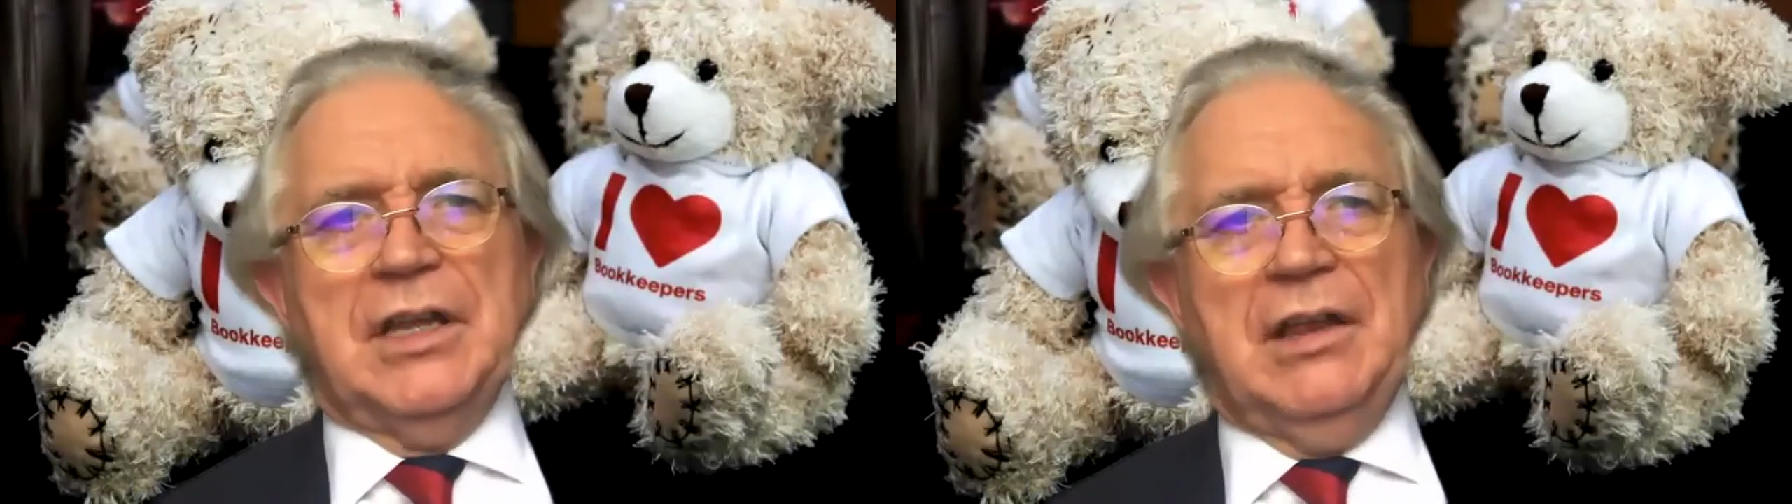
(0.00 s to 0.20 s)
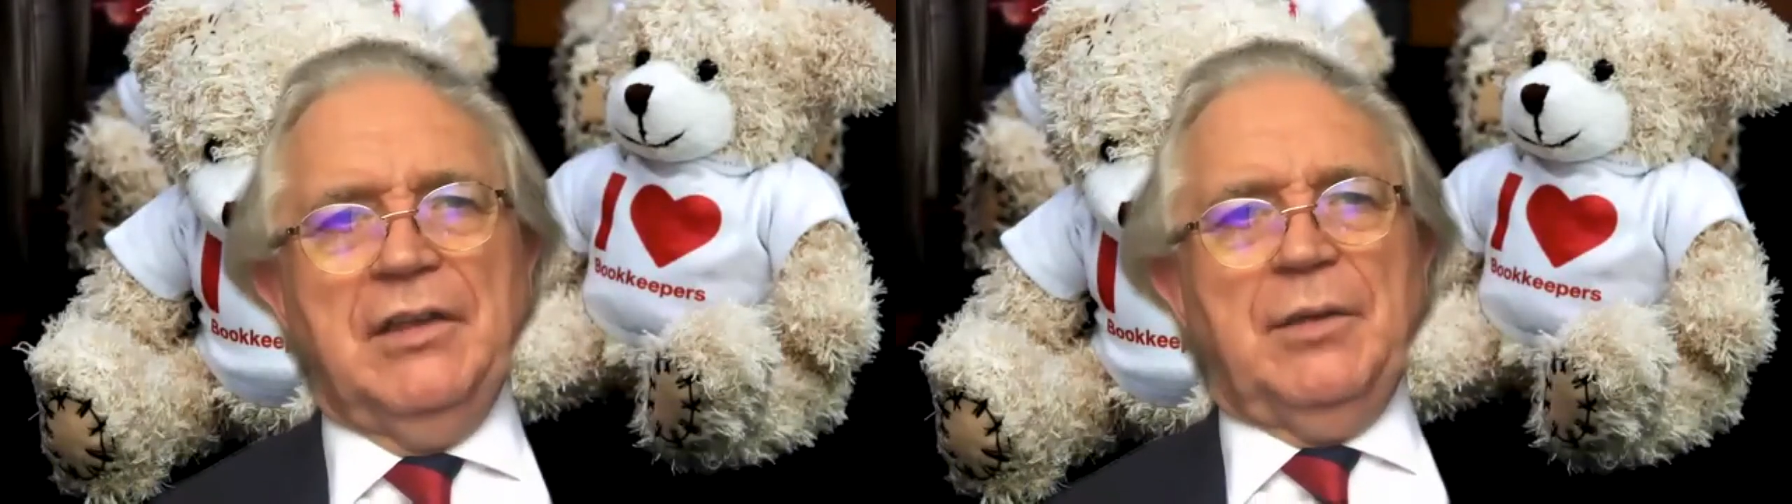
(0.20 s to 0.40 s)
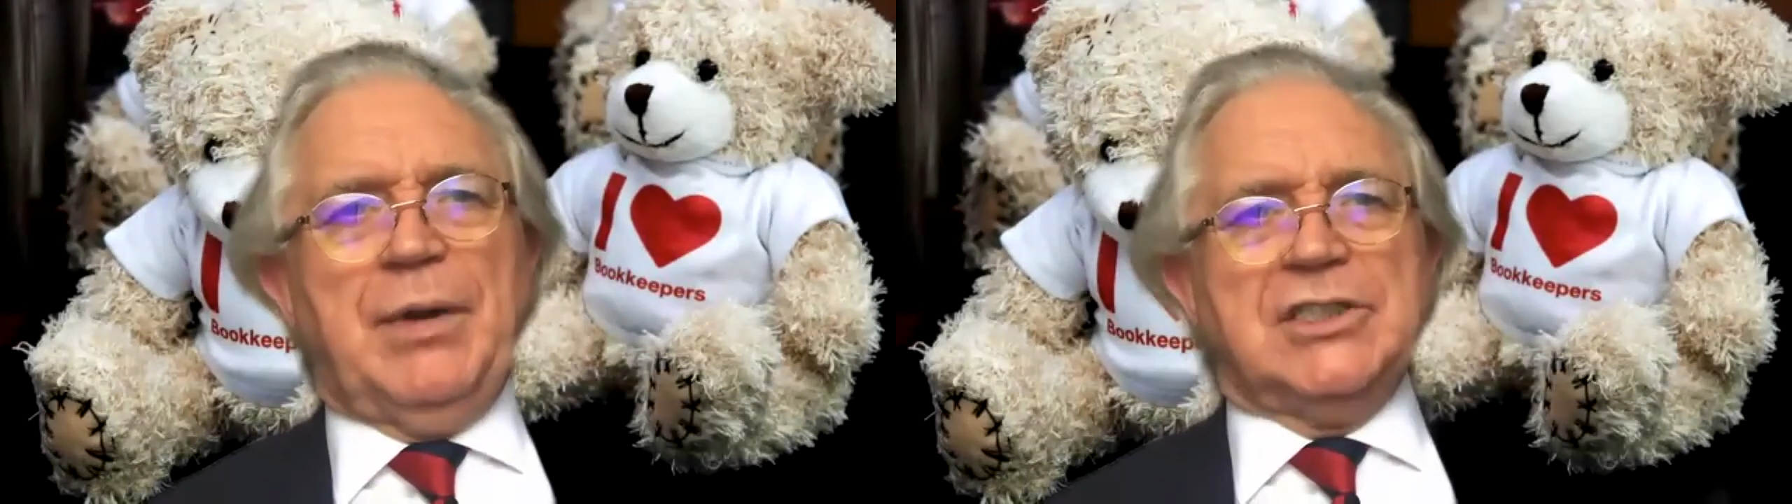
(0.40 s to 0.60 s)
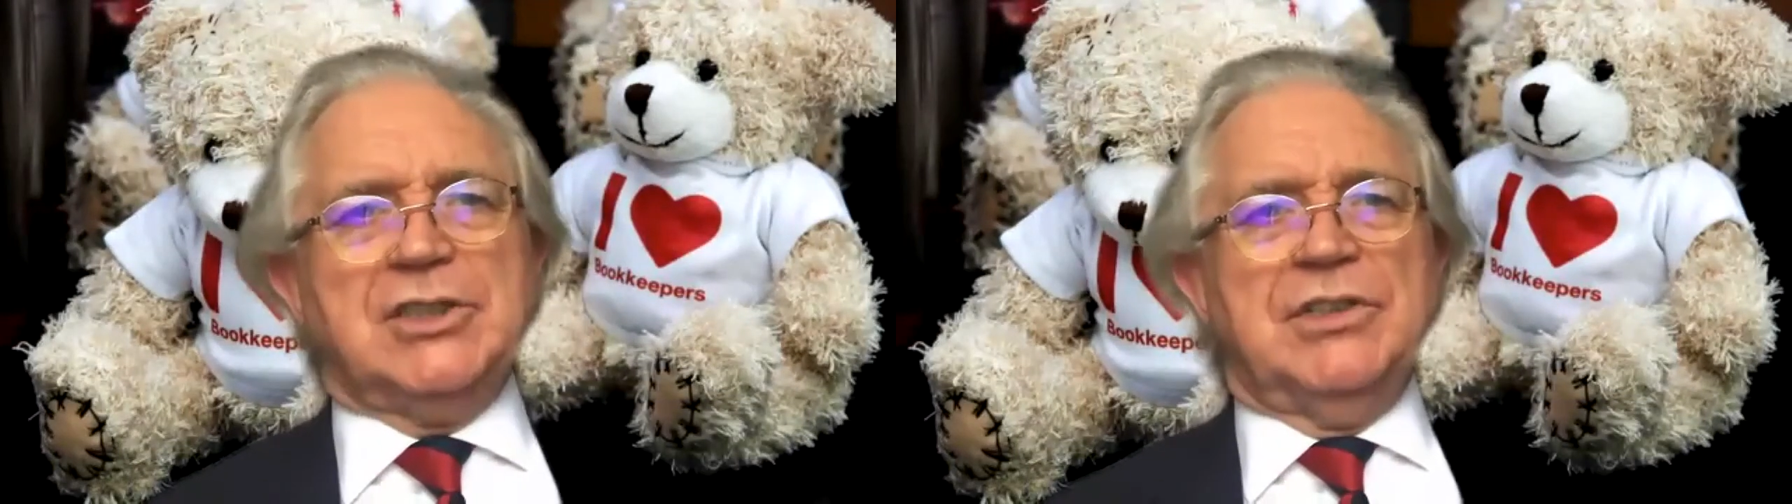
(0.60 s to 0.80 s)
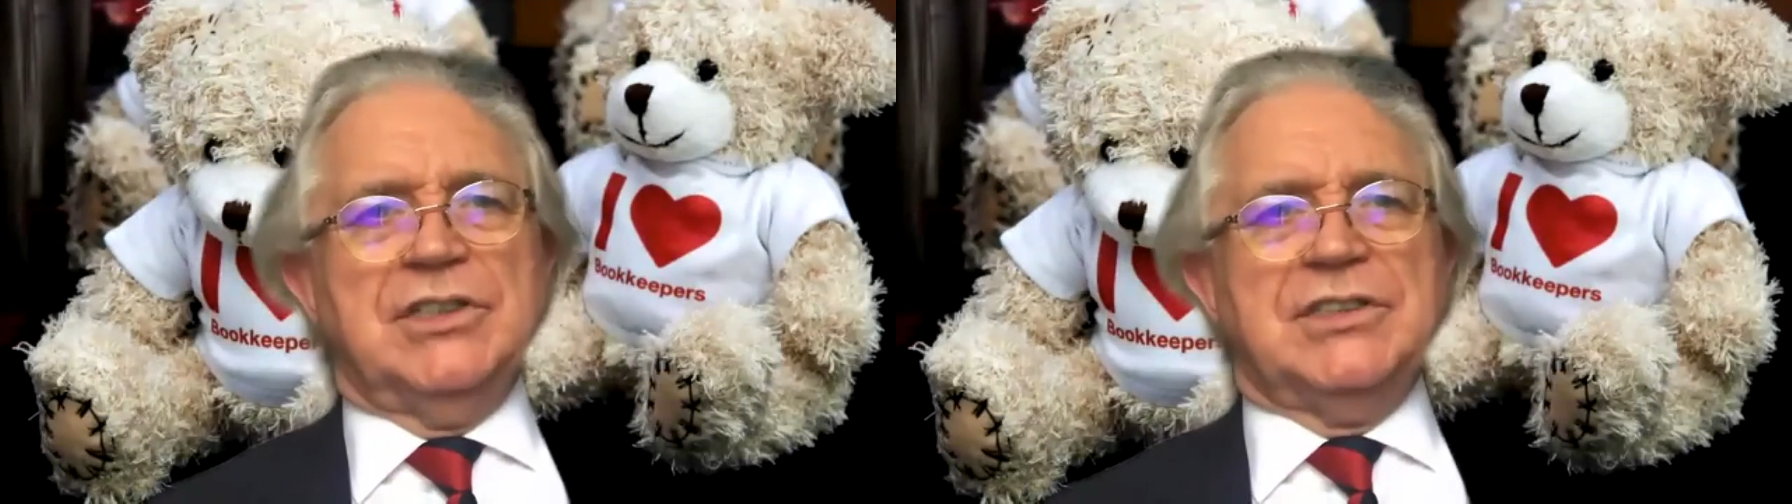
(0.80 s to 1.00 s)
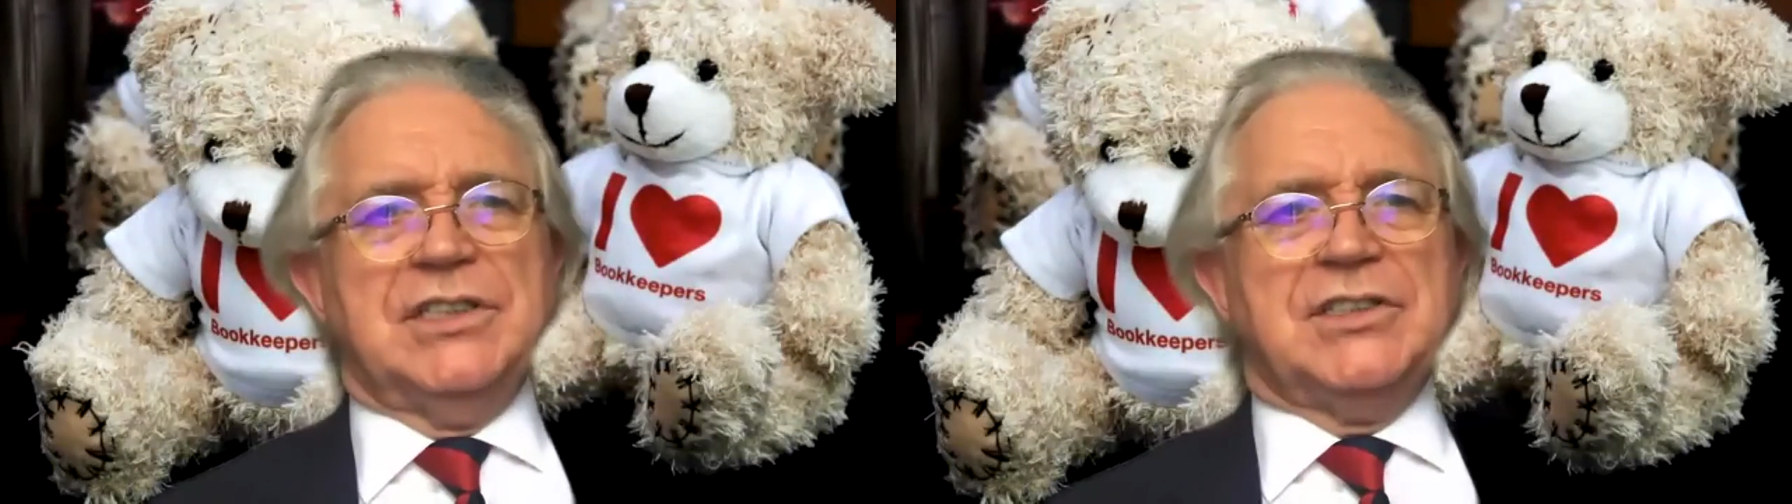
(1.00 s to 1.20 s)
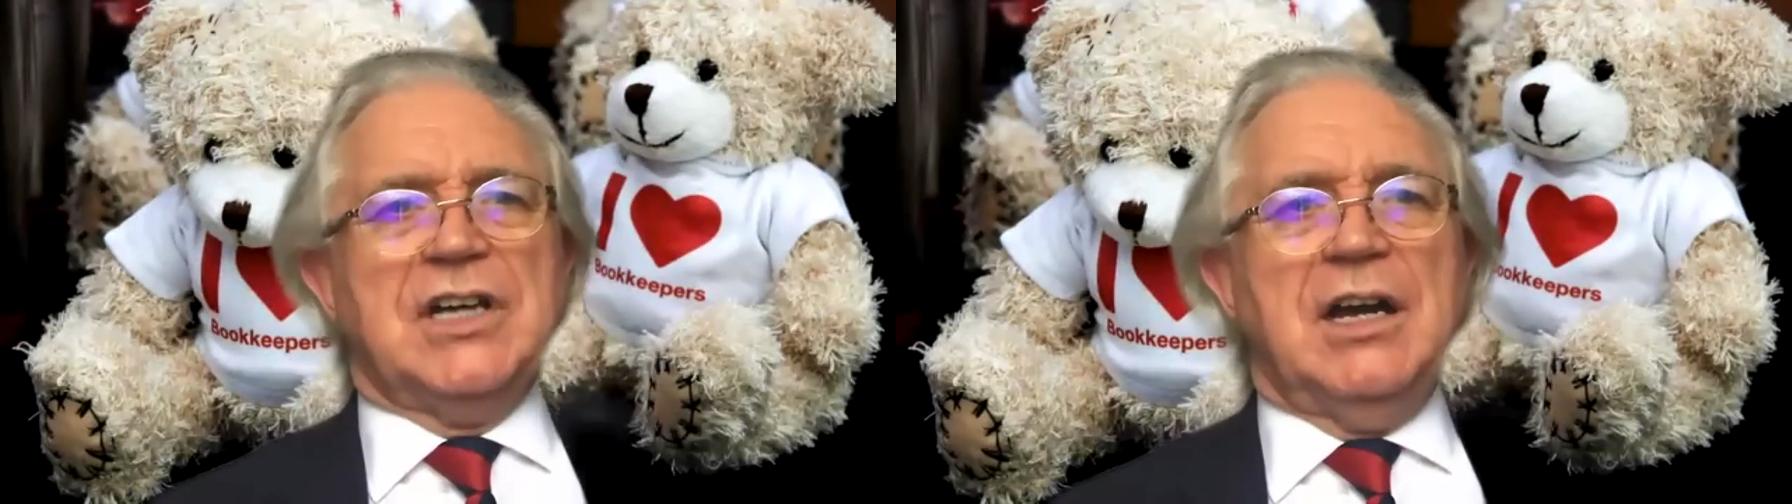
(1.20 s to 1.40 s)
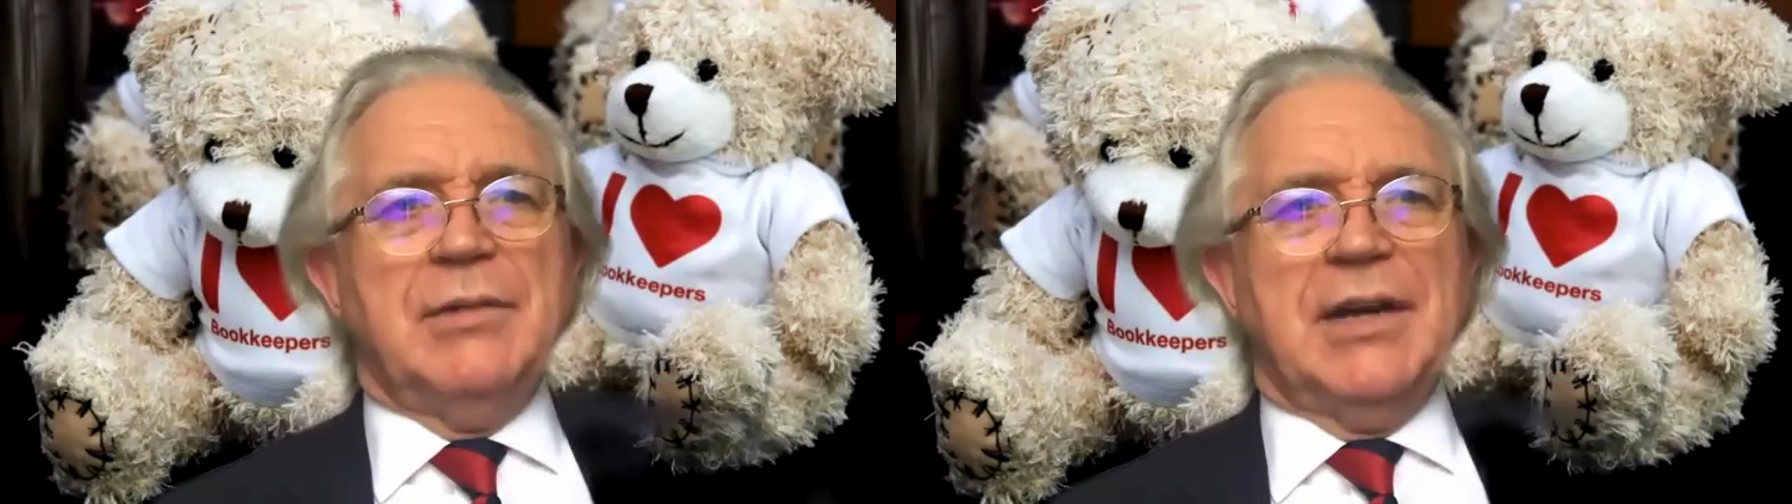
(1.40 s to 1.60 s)
the patch with us this
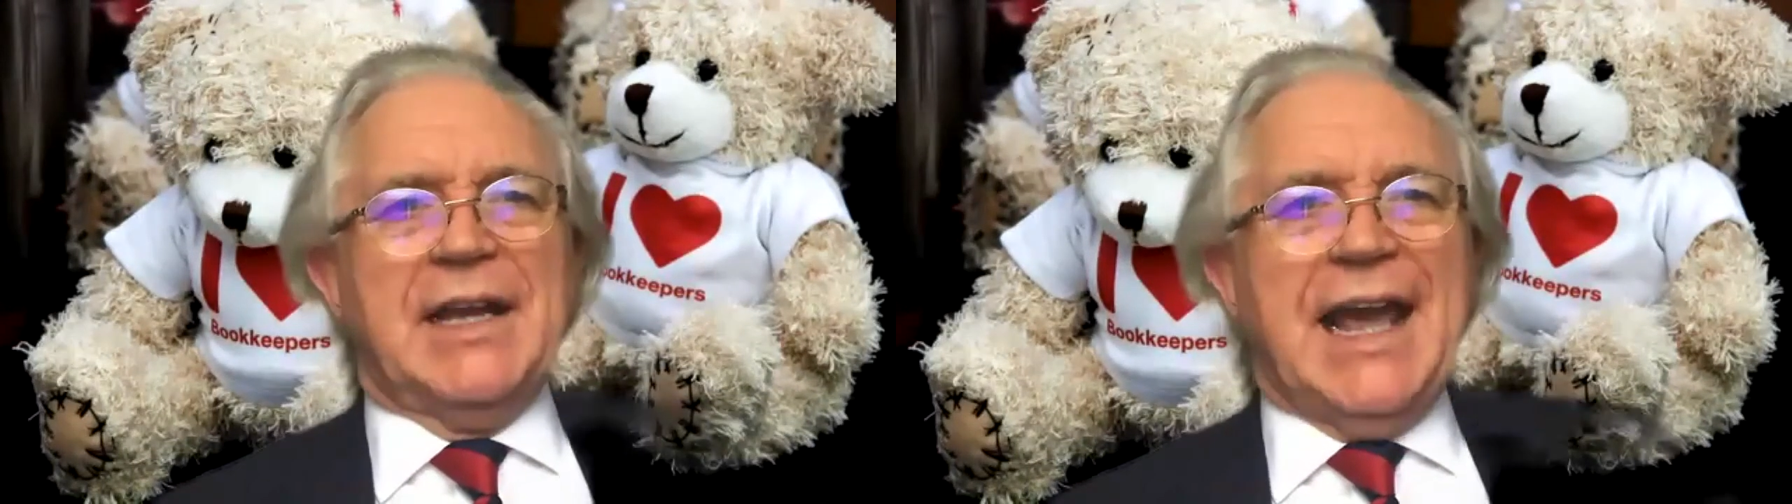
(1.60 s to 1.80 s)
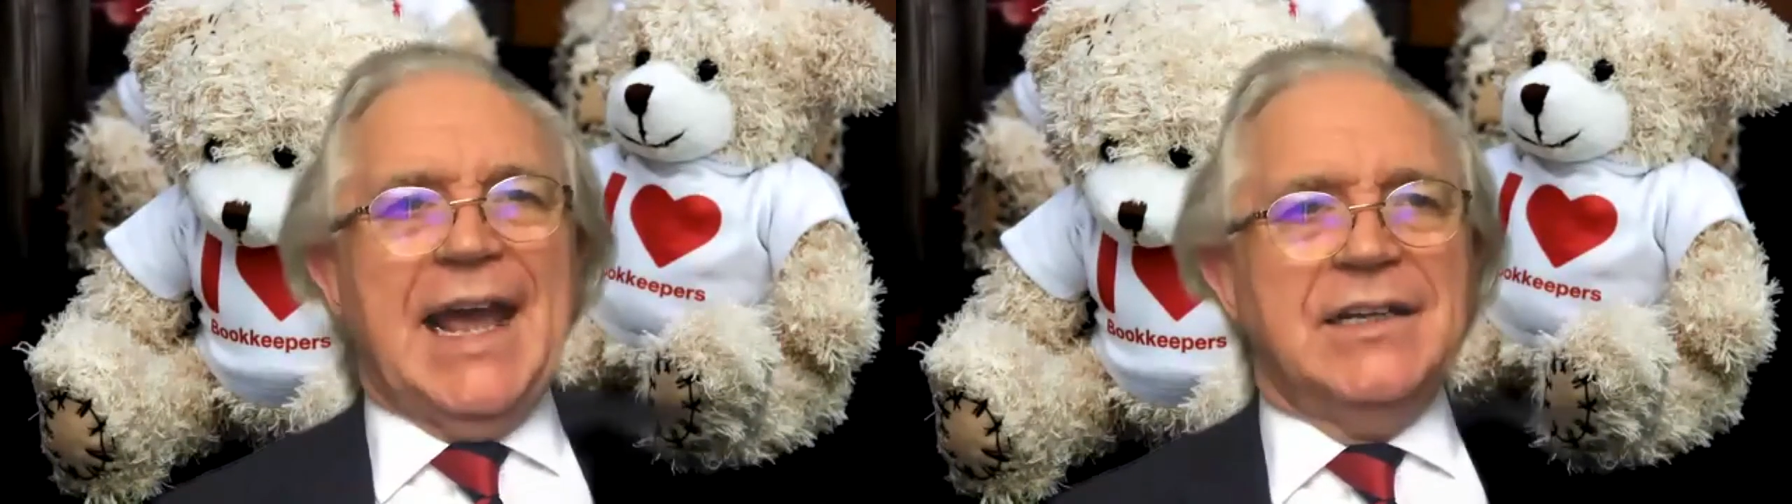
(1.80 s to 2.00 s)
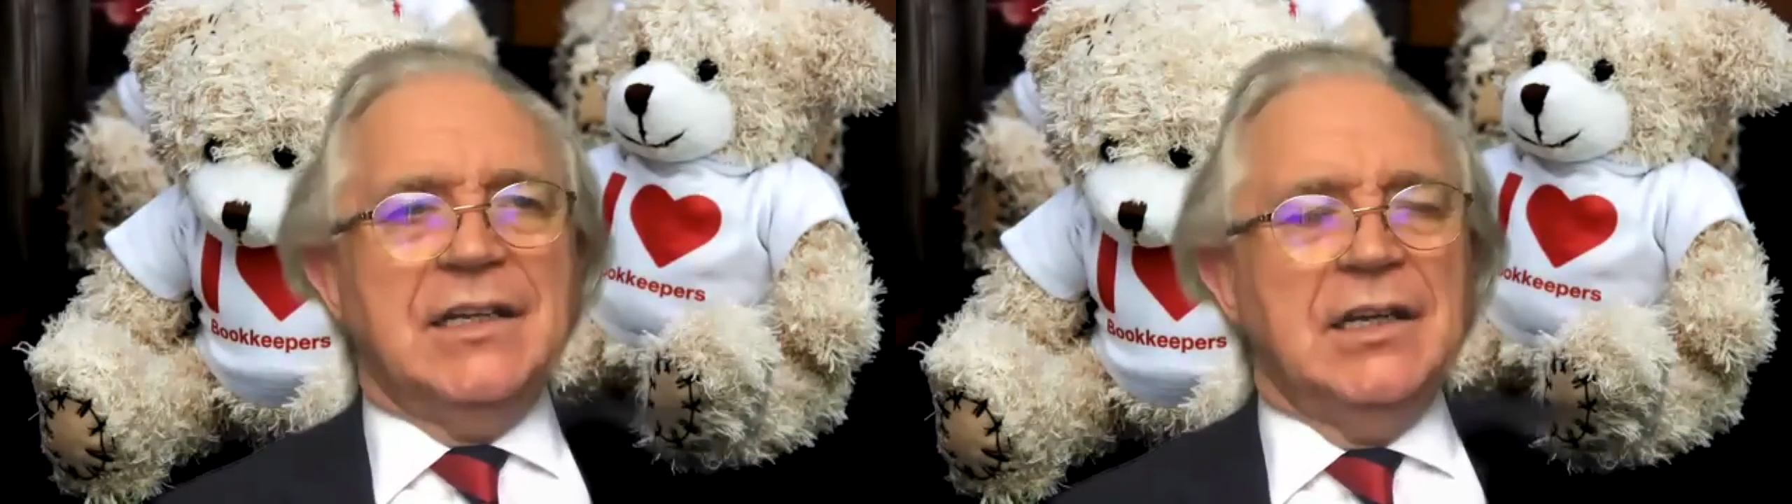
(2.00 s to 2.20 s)
time again.